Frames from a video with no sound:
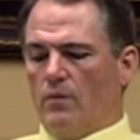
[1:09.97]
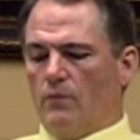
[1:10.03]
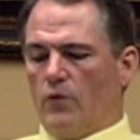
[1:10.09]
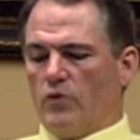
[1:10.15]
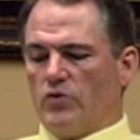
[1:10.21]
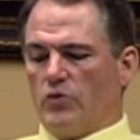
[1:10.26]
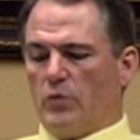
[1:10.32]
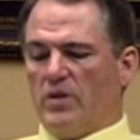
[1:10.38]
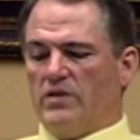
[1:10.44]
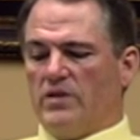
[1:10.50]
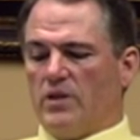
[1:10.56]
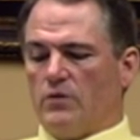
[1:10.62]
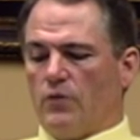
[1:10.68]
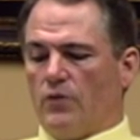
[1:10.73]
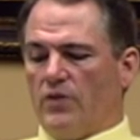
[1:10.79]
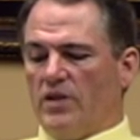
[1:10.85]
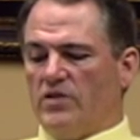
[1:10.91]
Verse 3
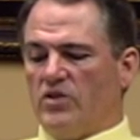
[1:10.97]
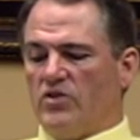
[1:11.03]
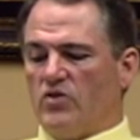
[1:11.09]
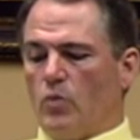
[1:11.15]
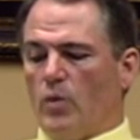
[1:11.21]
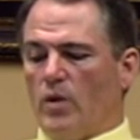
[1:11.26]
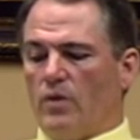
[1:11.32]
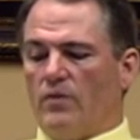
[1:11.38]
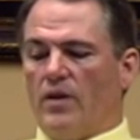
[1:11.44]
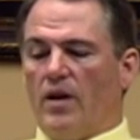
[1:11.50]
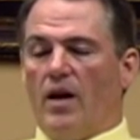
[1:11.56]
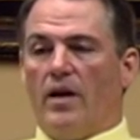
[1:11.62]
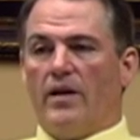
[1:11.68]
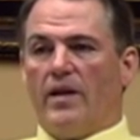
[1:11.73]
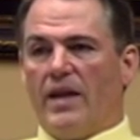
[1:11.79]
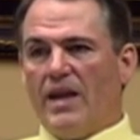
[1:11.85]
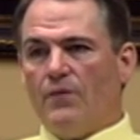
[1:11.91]
says, for this is the will of
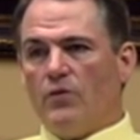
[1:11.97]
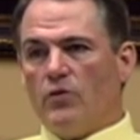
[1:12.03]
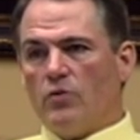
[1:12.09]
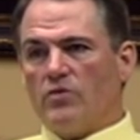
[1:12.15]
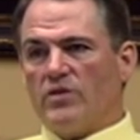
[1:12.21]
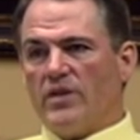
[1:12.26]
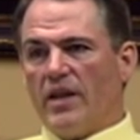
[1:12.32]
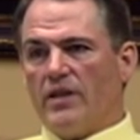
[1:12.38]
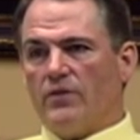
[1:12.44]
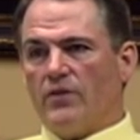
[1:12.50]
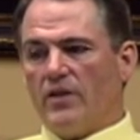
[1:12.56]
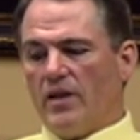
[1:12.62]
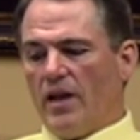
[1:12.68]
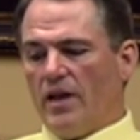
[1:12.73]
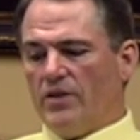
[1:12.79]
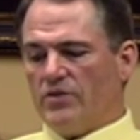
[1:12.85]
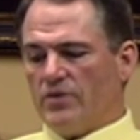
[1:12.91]
God, even your
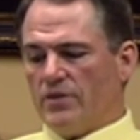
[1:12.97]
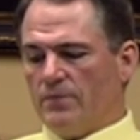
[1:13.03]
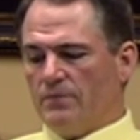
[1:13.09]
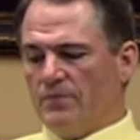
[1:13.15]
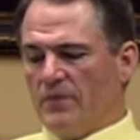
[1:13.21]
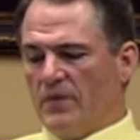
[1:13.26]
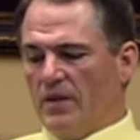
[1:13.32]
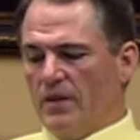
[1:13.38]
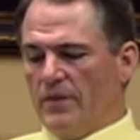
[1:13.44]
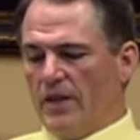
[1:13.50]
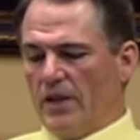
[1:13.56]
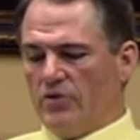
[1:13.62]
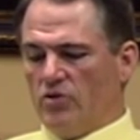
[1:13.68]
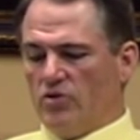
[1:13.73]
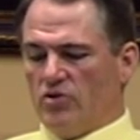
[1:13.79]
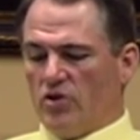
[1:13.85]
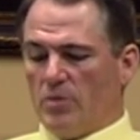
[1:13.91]
sanctification,
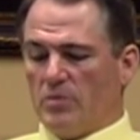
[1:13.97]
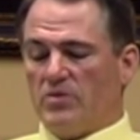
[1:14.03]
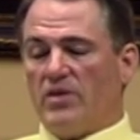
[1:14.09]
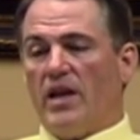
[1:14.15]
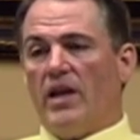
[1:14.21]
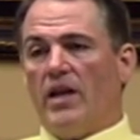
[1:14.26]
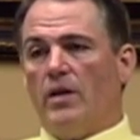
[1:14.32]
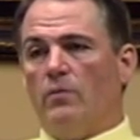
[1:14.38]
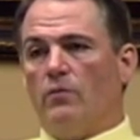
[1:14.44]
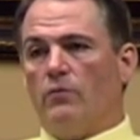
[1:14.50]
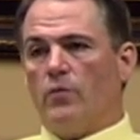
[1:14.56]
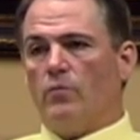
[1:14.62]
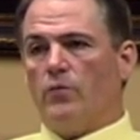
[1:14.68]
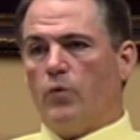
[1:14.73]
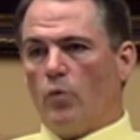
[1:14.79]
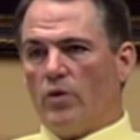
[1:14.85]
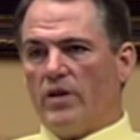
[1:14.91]
that you should abstain
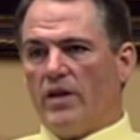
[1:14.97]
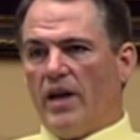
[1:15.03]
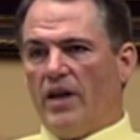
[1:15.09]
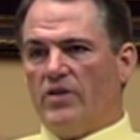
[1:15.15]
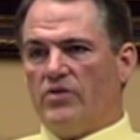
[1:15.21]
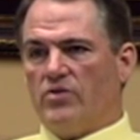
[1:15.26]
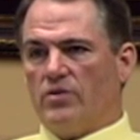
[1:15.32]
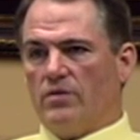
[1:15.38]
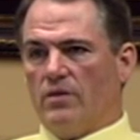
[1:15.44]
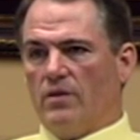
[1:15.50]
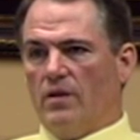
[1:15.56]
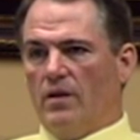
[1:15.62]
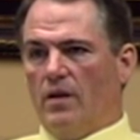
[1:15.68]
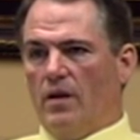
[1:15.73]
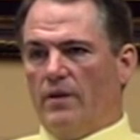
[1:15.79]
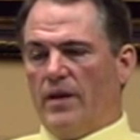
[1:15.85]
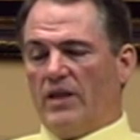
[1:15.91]
from fornication.
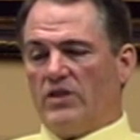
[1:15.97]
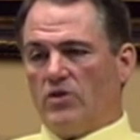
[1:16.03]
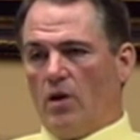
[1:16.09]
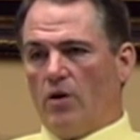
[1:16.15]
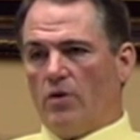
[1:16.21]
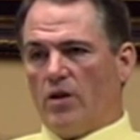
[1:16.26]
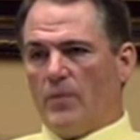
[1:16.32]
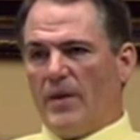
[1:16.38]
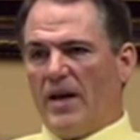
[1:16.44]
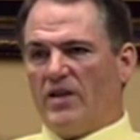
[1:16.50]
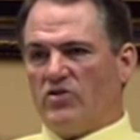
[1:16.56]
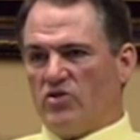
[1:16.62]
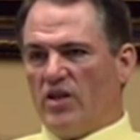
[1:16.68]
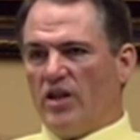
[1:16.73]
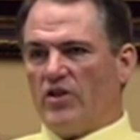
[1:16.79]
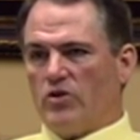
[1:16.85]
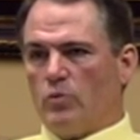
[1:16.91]
That's talking about
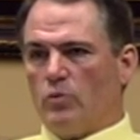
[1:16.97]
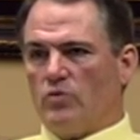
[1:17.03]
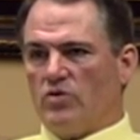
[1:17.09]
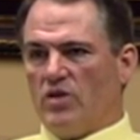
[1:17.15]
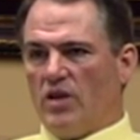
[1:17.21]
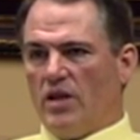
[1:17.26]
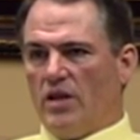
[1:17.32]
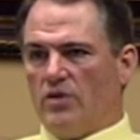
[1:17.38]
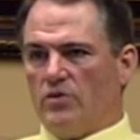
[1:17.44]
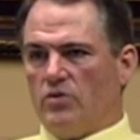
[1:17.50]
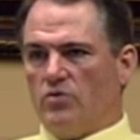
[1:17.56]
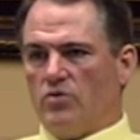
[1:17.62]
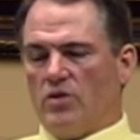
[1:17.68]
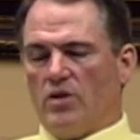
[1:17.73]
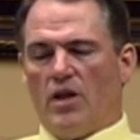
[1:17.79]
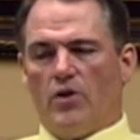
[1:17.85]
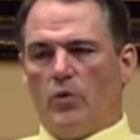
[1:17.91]
sexual sins. You
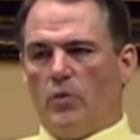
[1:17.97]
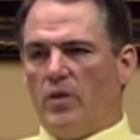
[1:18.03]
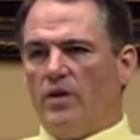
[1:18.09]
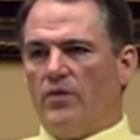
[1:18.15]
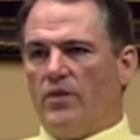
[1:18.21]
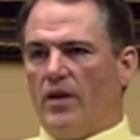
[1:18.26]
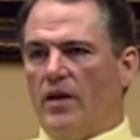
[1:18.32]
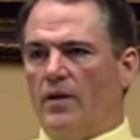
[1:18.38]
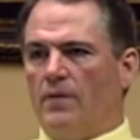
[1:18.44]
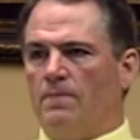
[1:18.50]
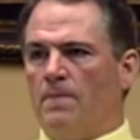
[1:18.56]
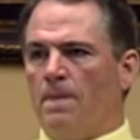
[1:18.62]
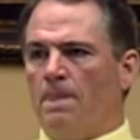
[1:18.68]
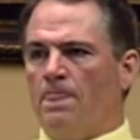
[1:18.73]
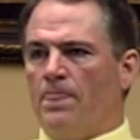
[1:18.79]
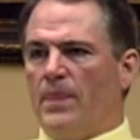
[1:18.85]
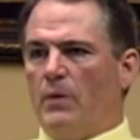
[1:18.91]
should not do anything
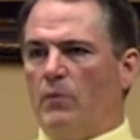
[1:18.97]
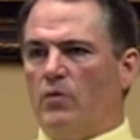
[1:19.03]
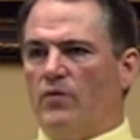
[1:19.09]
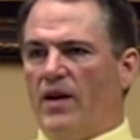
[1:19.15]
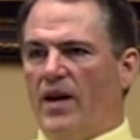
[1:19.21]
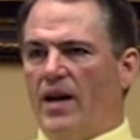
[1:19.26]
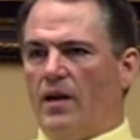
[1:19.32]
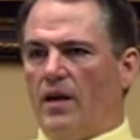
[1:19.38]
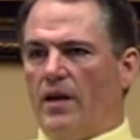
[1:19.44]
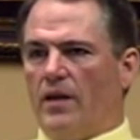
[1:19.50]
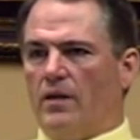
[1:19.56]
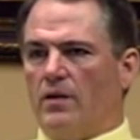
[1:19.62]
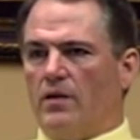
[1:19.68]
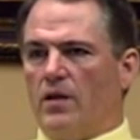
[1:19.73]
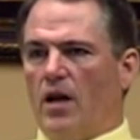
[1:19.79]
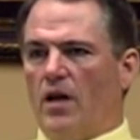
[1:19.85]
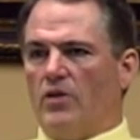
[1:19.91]
that would
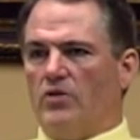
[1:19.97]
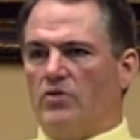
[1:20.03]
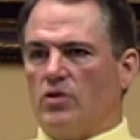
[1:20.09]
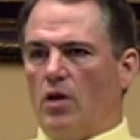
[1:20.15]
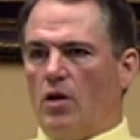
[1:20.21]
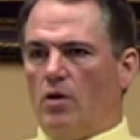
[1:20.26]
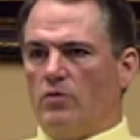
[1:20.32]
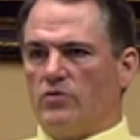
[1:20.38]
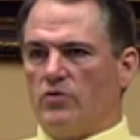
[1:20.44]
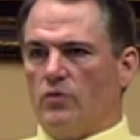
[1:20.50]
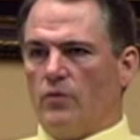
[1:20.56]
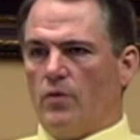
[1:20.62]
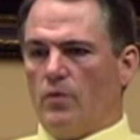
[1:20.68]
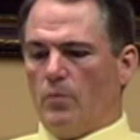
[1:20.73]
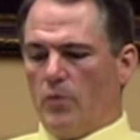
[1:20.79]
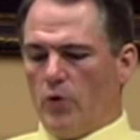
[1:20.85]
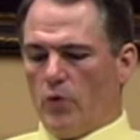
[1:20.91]
violate God's laws of
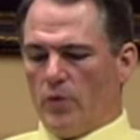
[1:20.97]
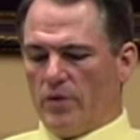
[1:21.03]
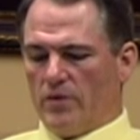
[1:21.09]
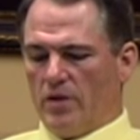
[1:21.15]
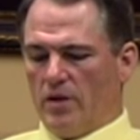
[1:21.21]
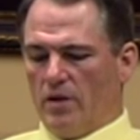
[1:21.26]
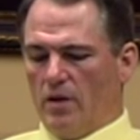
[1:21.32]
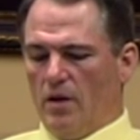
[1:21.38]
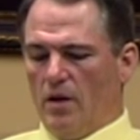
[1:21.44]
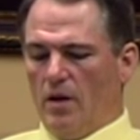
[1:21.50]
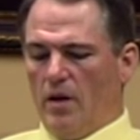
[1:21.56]
purity.